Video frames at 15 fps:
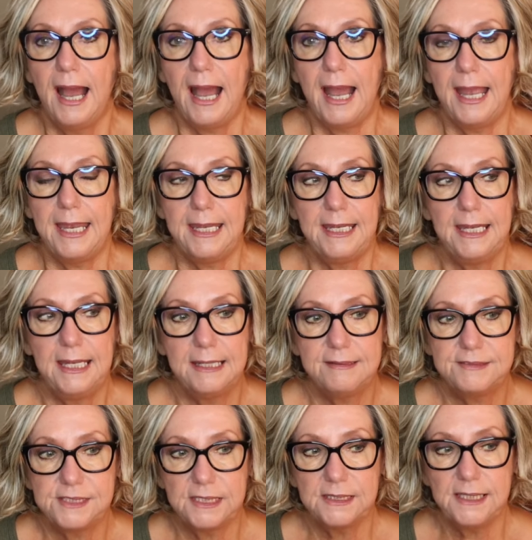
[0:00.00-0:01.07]
I
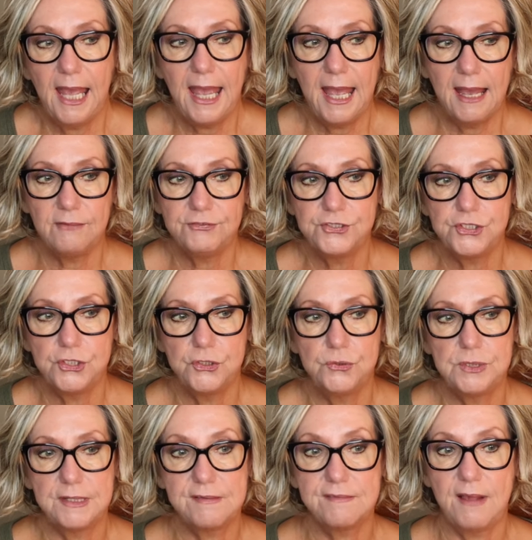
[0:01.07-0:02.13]
still have to
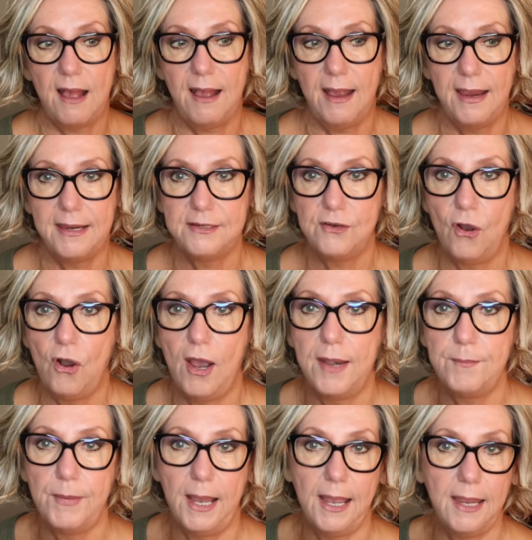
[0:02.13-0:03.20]
decide
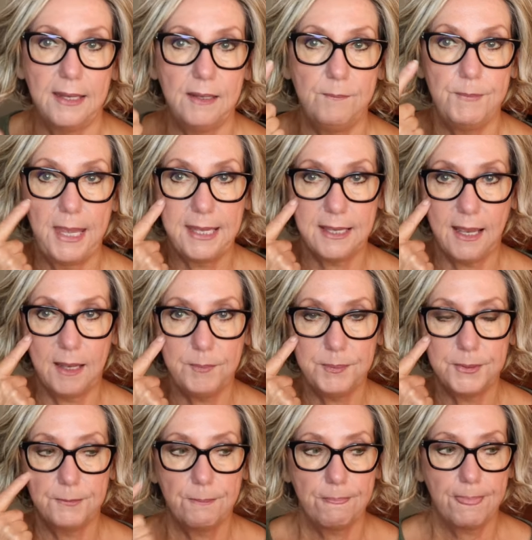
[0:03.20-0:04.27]
on my makeup,
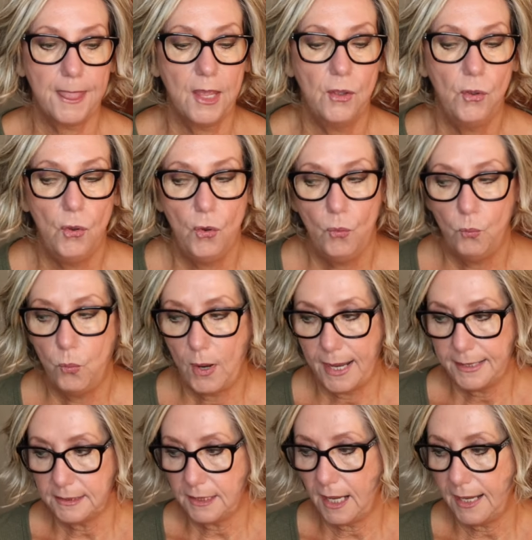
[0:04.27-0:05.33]

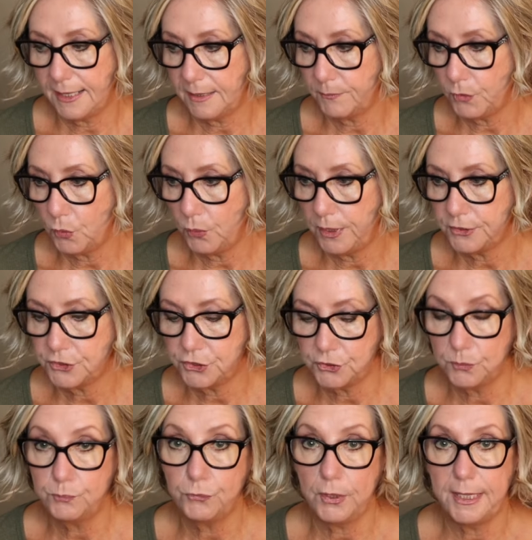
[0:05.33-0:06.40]
what I am going
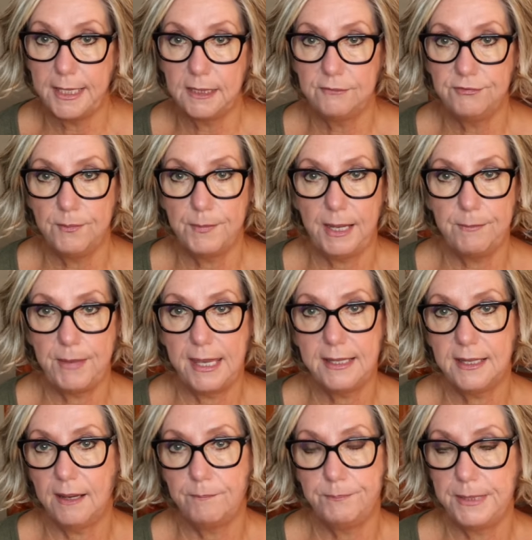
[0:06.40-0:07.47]
to bring for my
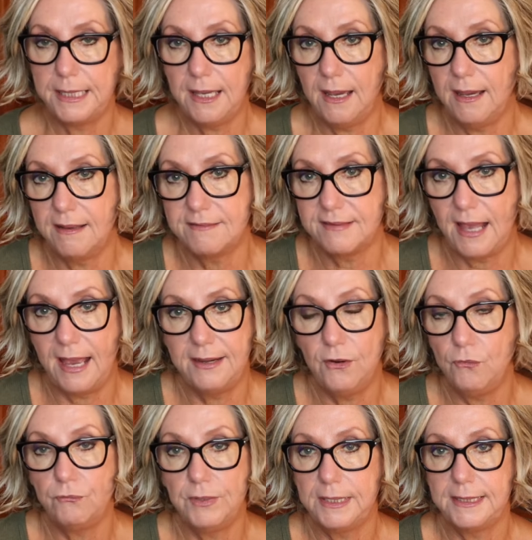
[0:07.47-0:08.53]
makeup, because I
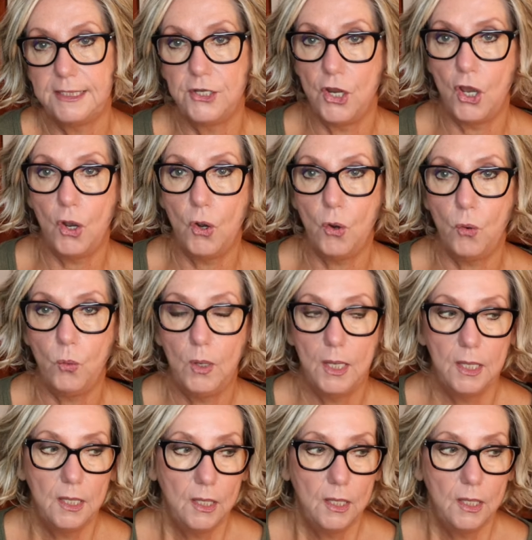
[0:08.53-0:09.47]
don't really know